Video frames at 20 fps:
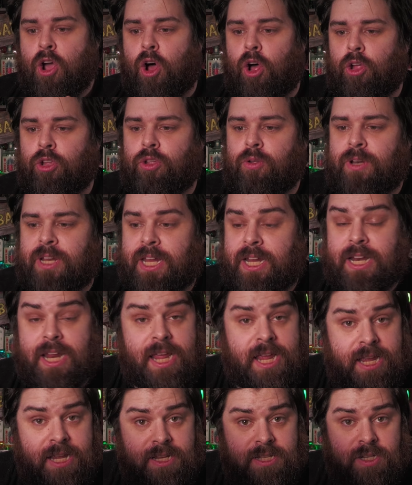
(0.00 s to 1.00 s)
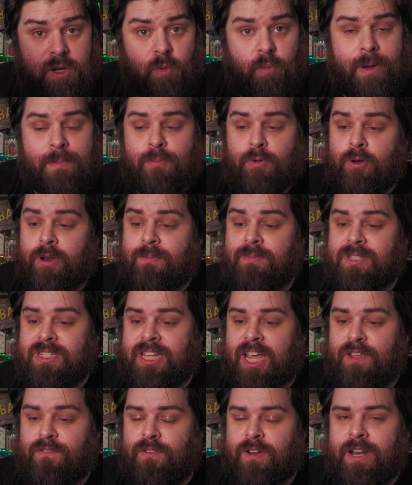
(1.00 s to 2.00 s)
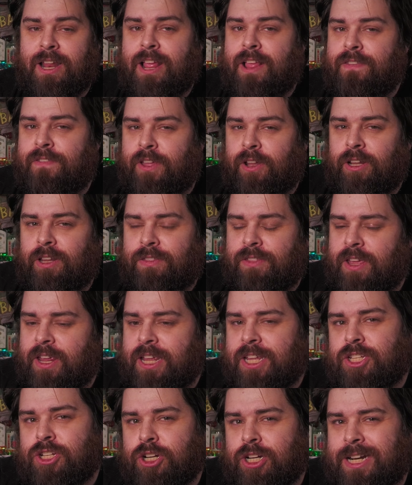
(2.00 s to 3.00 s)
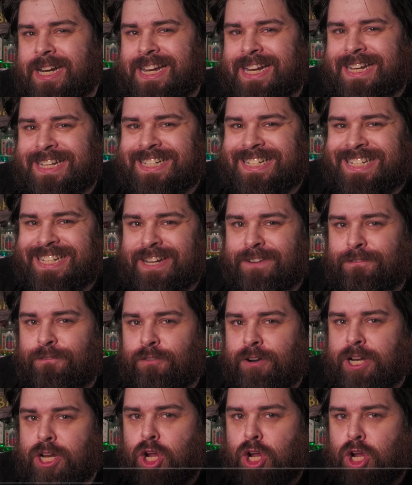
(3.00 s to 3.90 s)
All you need is a whipped cream siphon. The only thing is you're gonna need different